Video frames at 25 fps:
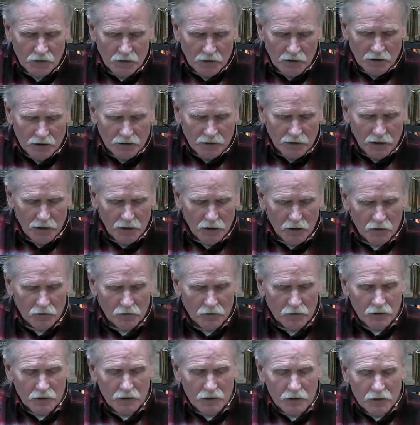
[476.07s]
and
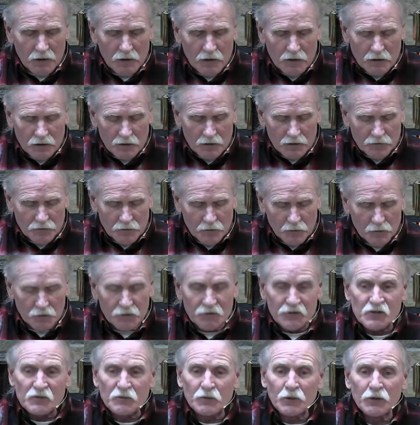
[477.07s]
how the
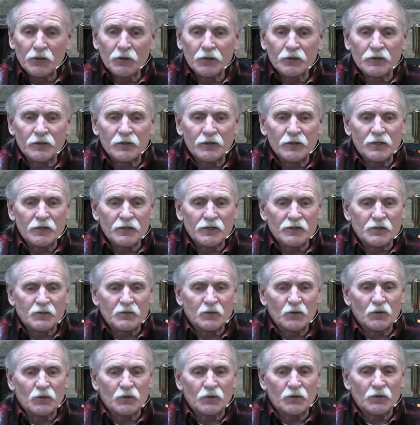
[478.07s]
Holy Spirit is
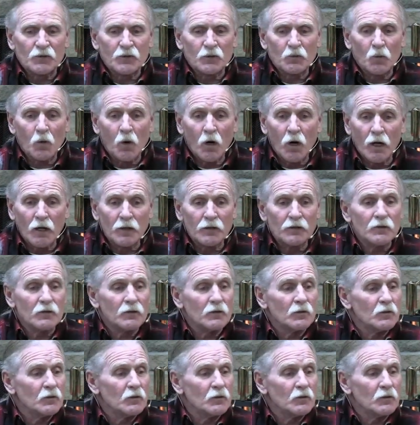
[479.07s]
the one